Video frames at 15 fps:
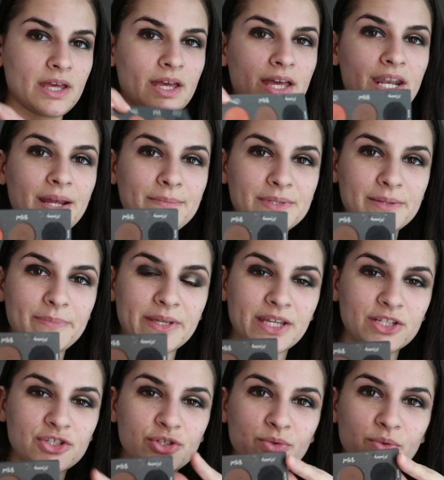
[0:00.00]
and I'm dipping
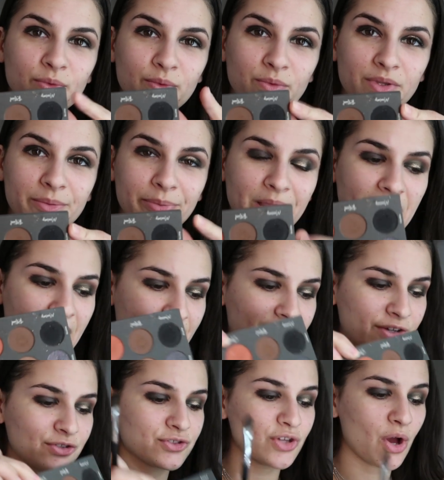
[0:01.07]
into the
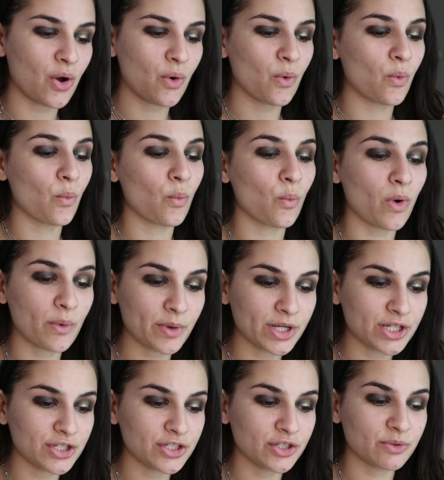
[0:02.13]
black. So what we're
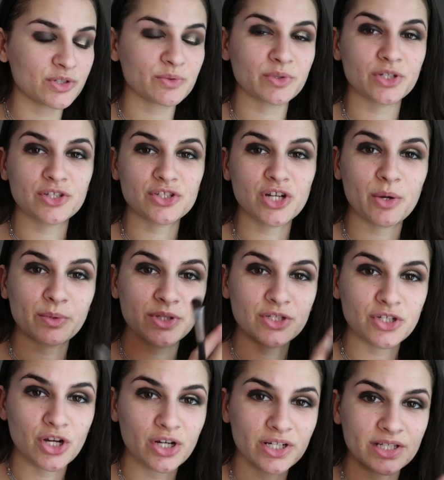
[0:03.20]
gonna do is we're gonna start with the
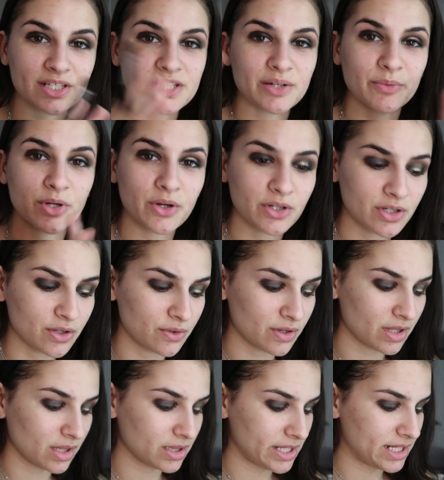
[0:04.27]
darkest and we're gonna go to
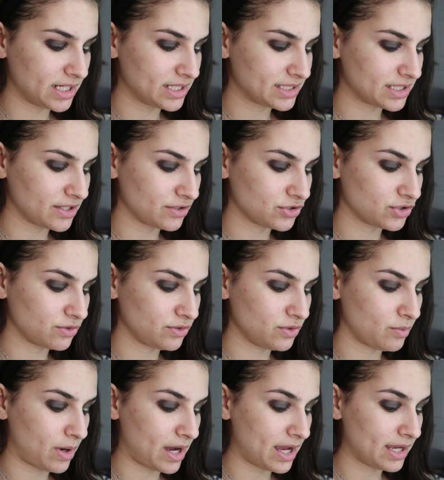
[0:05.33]
the lightest, and I'll show
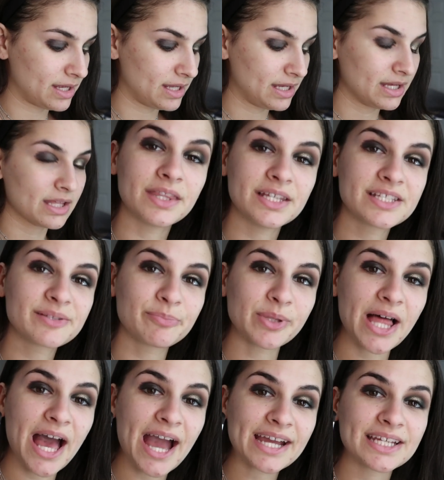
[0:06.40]
you why. This
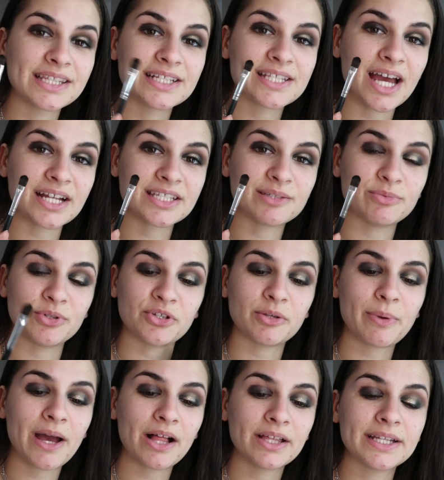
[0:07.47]
black in the Tati Beauty
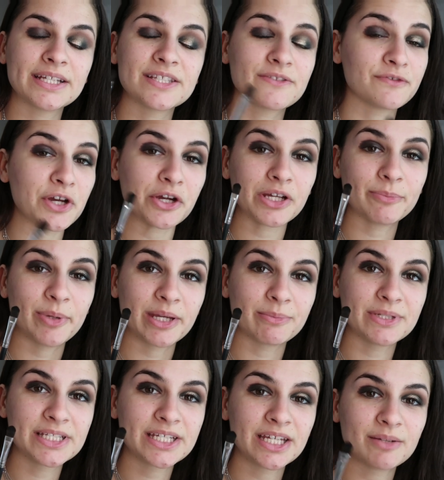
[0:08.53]
palette is very
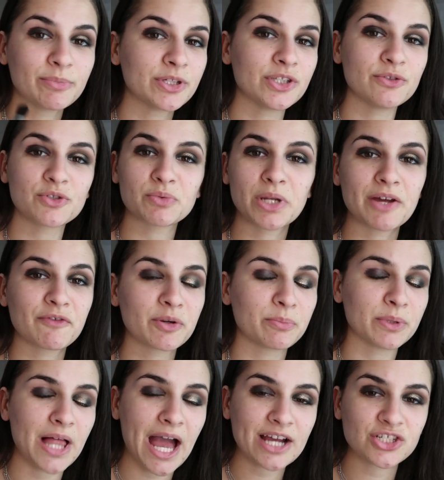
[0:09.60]
pigmented, but use whatever
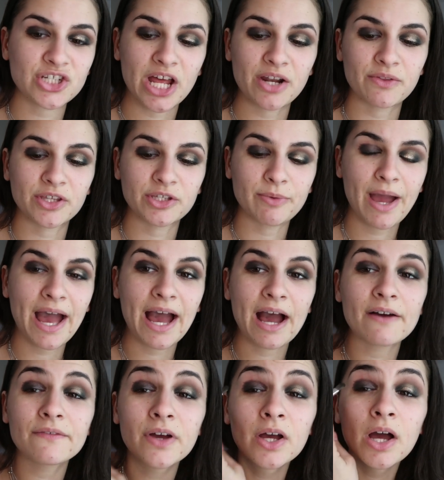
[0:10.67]
black shadow that you
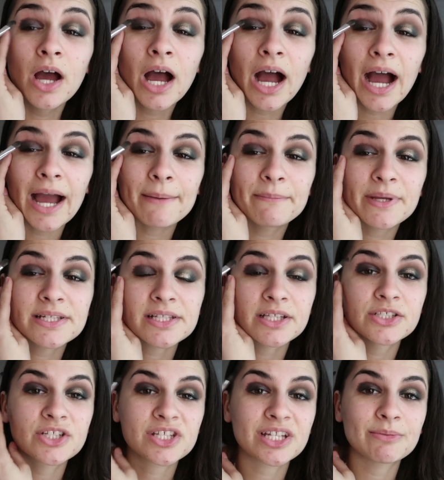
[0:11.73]
have. I'm
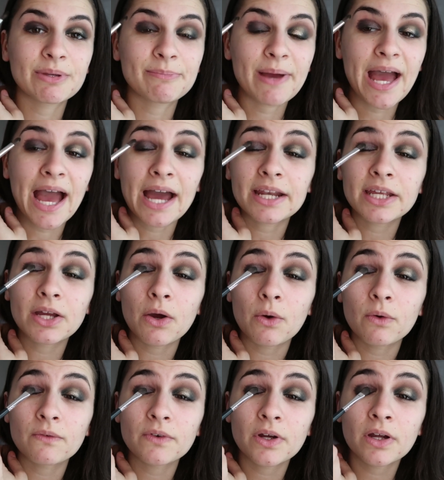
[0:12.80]
basically just gonna be patting
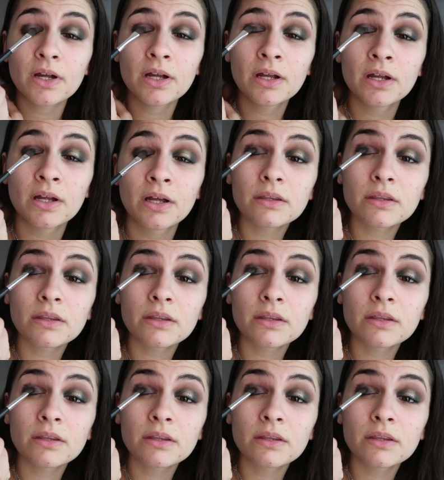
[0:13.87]
over